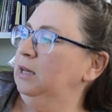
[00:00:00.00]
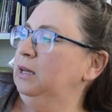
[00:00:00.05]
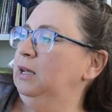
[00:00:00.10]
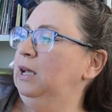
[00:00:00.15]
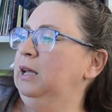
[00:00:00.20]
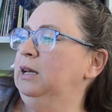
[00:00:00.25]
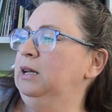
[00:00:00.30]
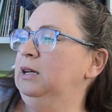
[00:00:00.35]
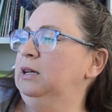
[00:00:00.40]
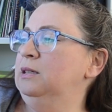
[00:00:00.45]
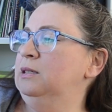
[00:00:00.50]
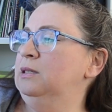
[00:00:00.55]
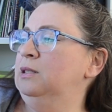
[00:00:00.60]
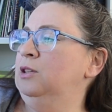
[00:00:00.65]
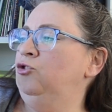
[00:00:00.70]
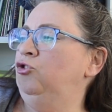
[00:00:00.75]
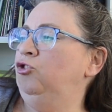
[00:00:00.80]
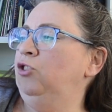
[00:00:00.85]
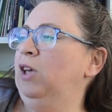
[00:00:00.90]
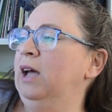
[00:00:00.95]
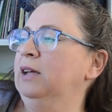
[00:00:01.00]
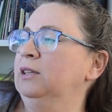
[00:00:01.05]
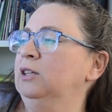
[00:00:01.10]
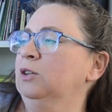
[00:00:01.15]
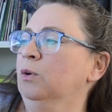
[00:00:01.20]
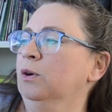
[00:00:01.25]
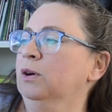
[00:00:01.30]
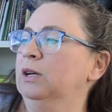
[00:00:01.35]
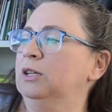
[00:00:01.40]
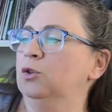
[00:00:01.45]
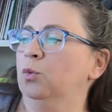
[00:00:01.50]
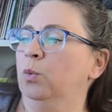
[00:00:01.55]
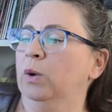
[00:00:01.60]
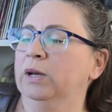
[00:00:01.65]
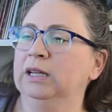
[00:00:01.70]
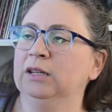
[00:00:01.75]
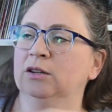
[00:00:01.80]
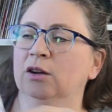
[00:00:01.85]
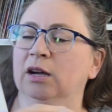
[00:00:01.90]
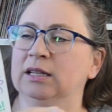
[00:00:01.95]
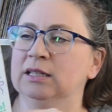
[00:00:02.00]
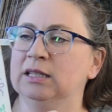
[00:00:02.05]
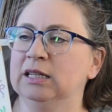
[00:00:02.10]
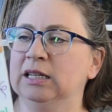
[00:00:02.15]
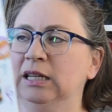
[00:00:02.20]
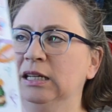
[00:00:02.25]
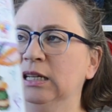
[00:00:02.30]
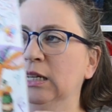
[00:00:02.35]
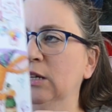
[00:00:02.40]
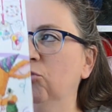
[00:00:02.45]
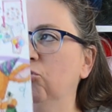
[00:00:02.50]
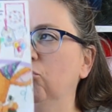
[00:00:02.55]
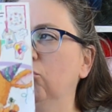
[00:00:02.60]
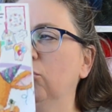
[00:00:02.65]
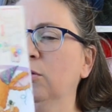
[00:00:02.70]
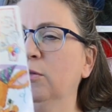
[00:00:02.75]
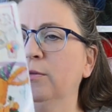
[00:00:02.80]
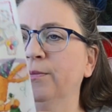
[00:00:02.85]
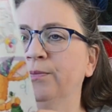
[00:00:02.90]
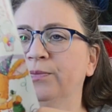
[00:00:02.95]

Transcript: and it is the January 2019 issue.